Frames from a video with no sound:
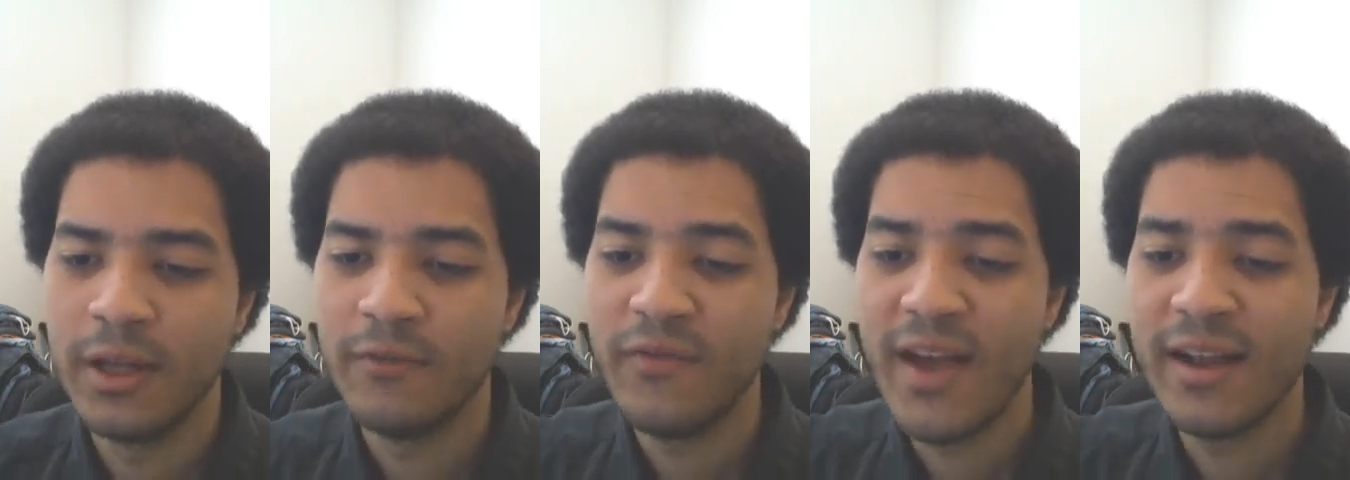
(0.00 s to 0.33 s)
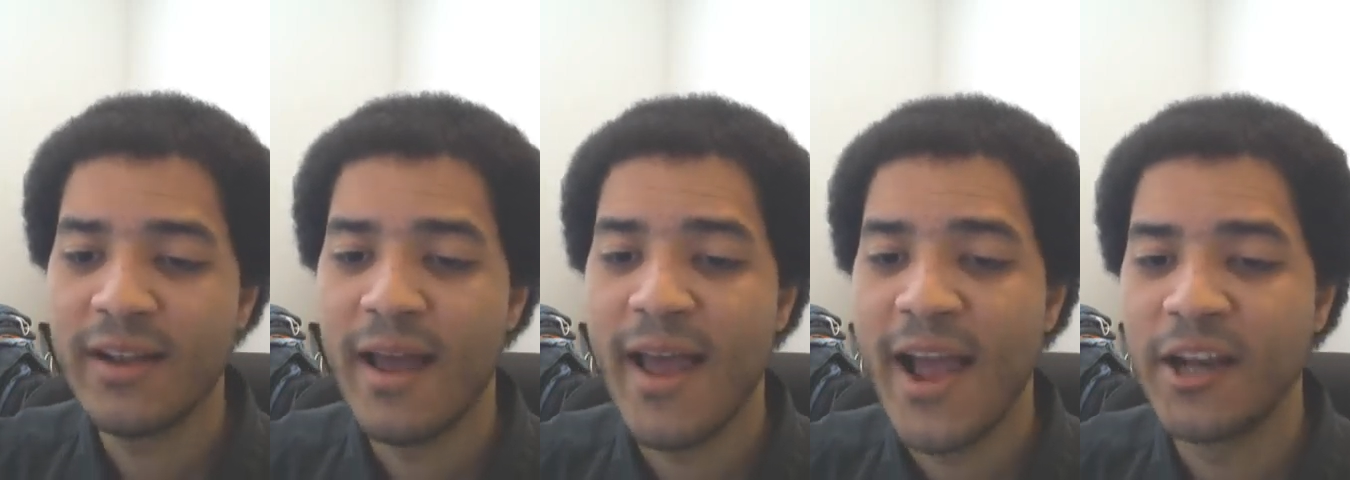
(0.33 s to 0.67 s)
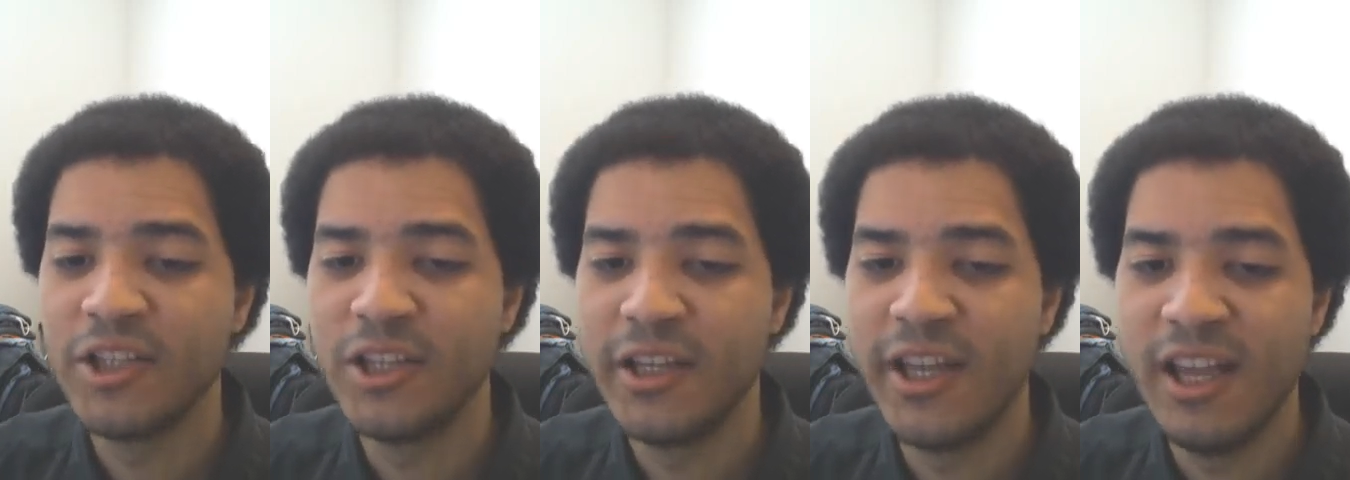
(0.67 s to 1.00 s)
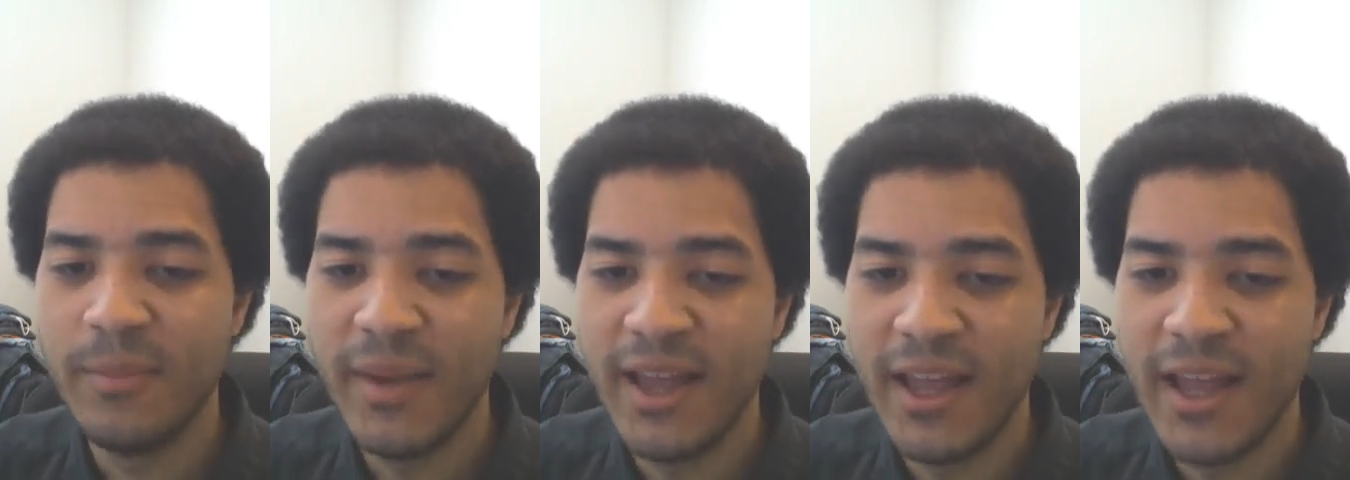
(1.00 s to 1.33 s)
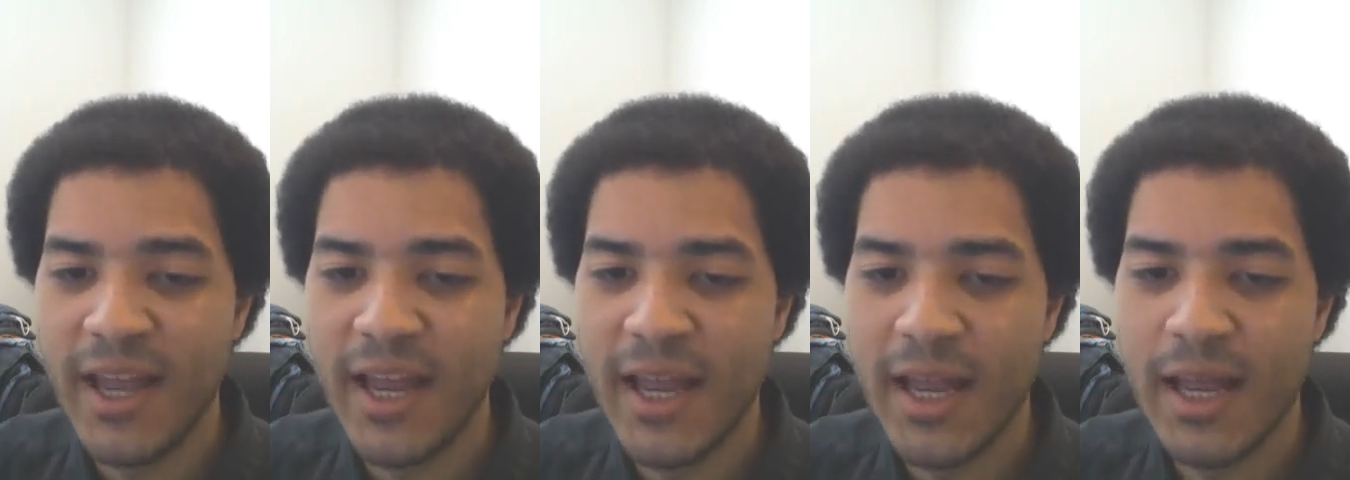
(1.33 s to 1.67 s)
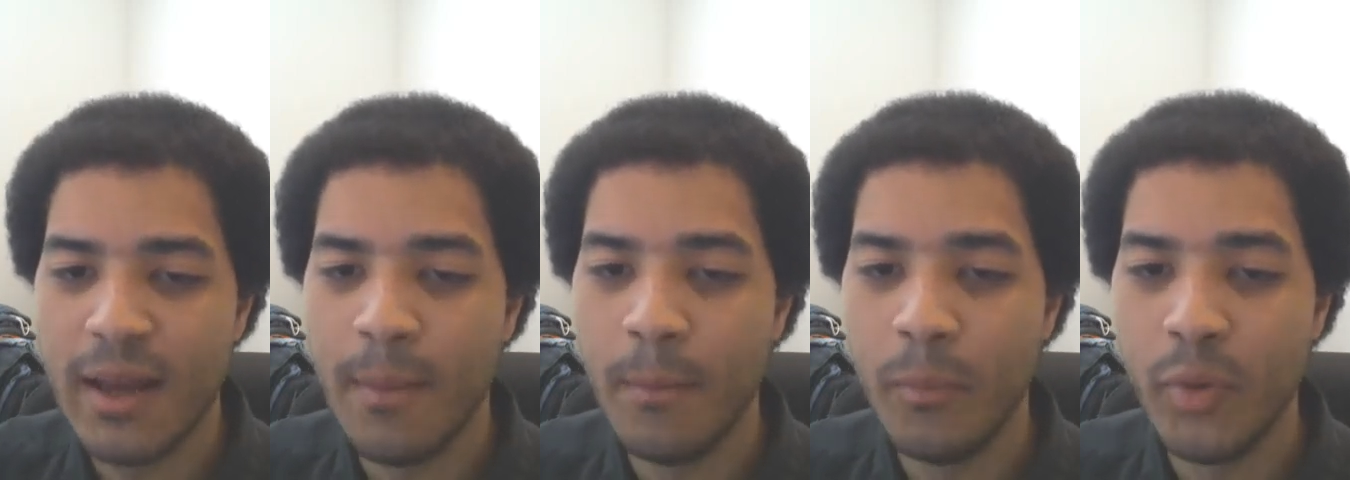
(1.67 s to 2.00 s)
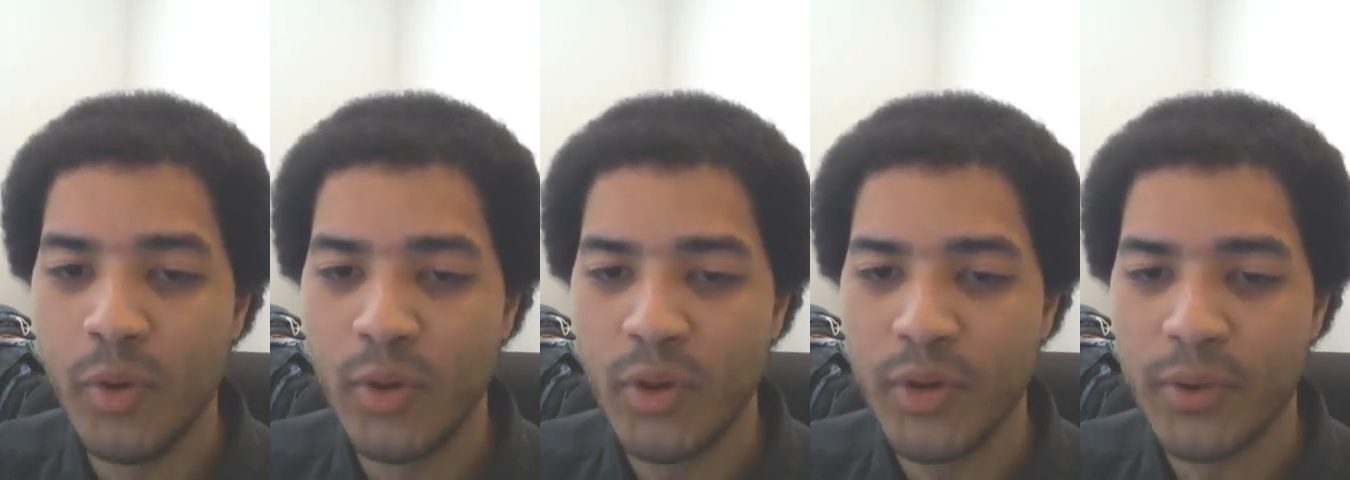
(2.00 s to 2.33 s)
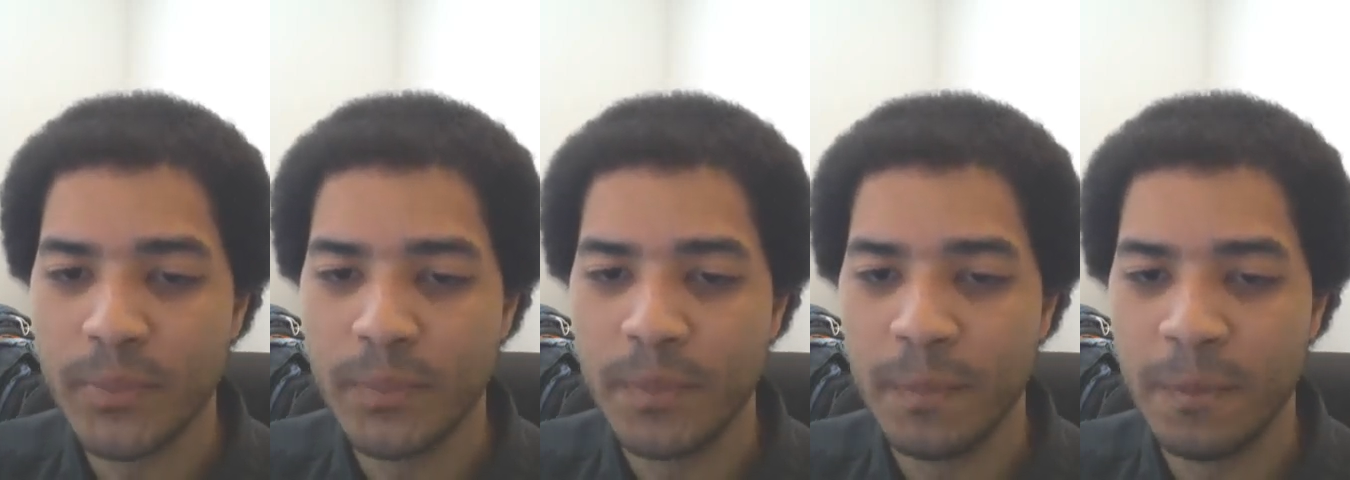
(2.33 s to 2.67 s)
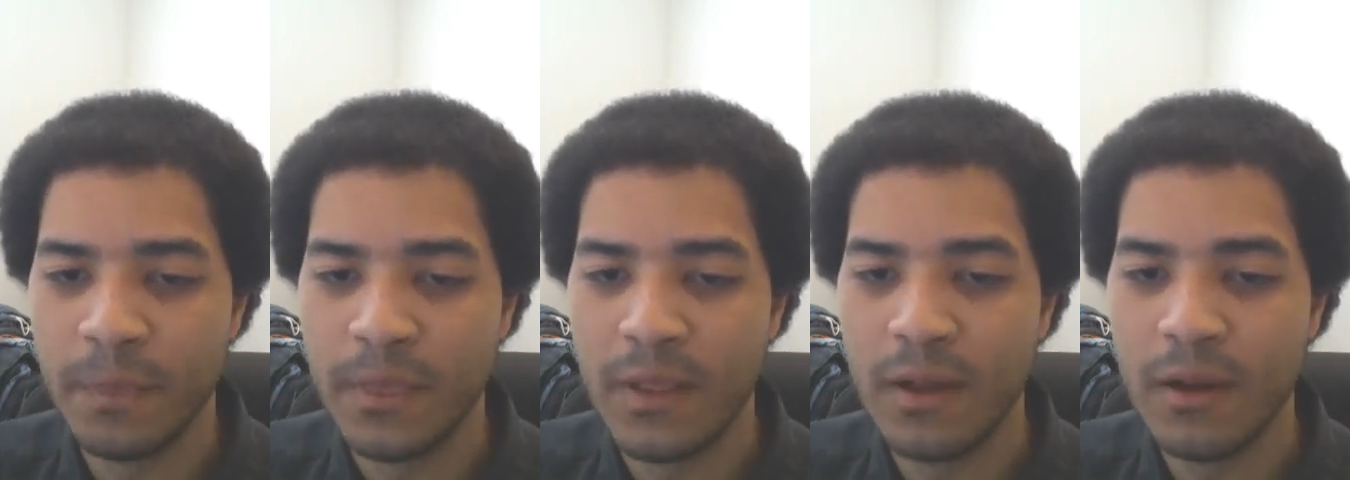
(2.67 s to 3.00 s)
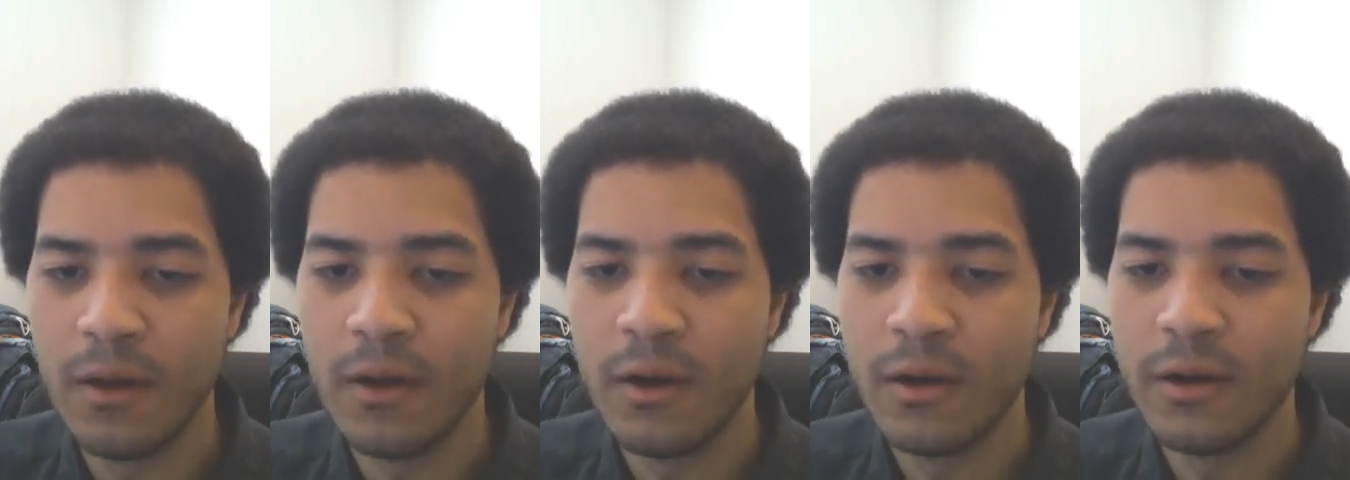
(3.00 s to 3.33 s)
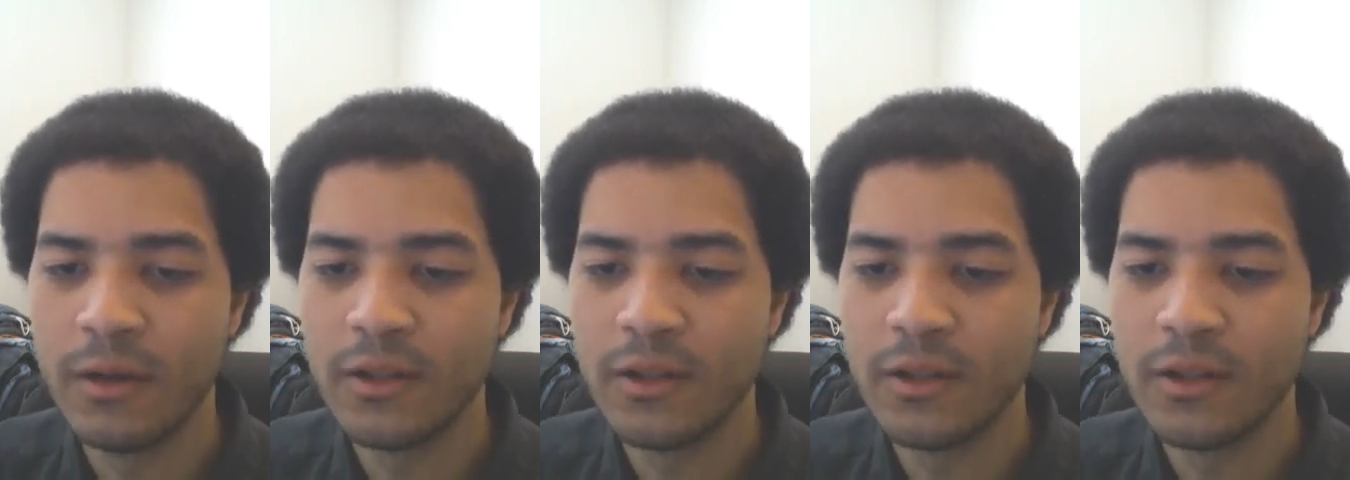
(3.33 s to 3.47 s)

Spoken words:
In fact, I actually keep a book or